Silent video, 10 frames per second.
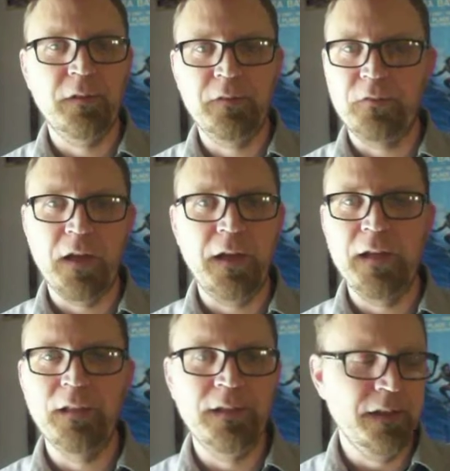it's got
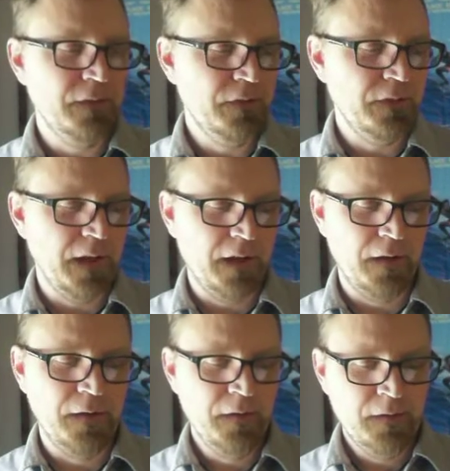aliens
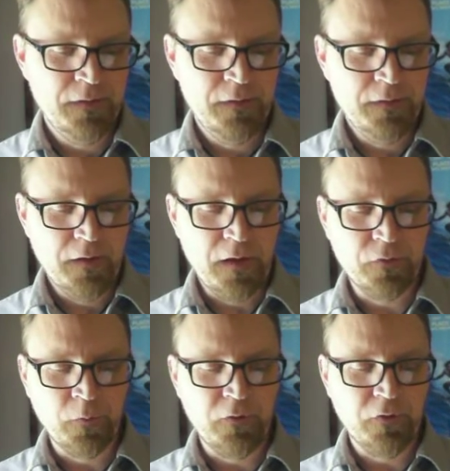and all
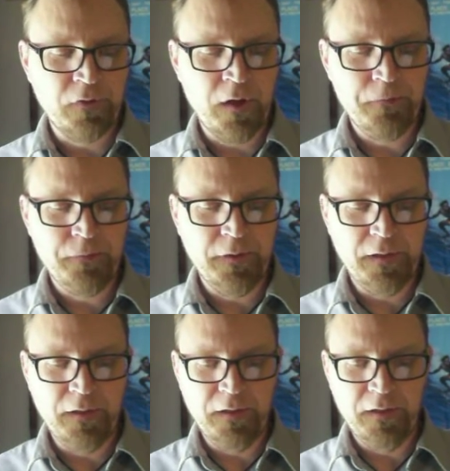sorts of stuff. It
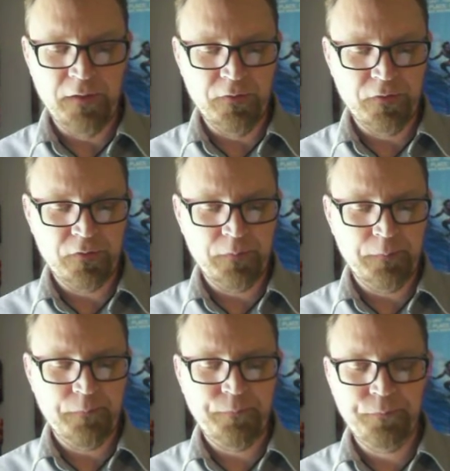is,
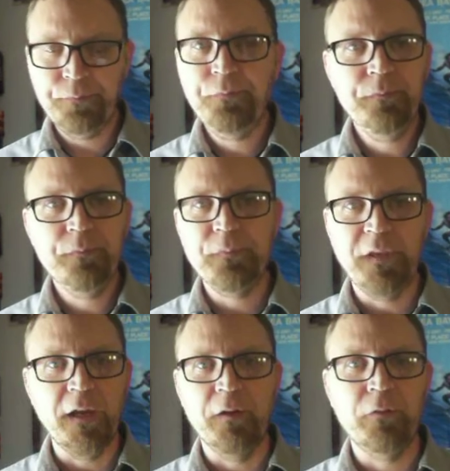
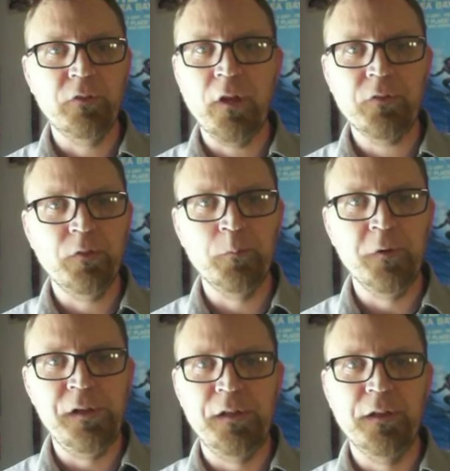yeah, it was an awesome
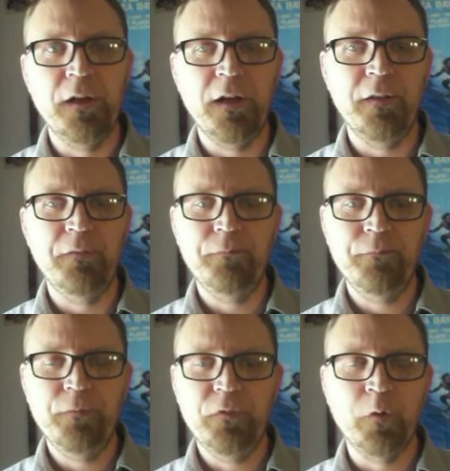read. Uh,
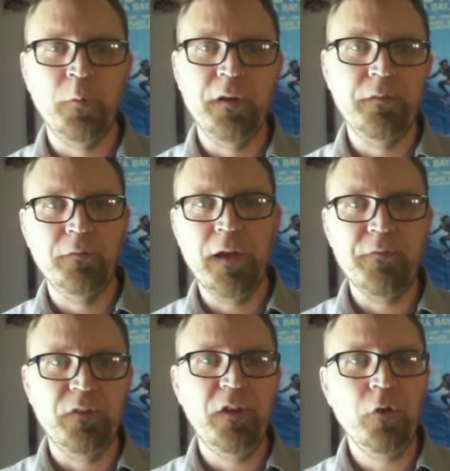so we, we have
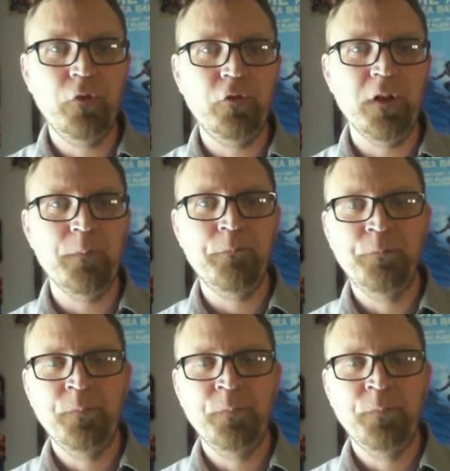this huge ship,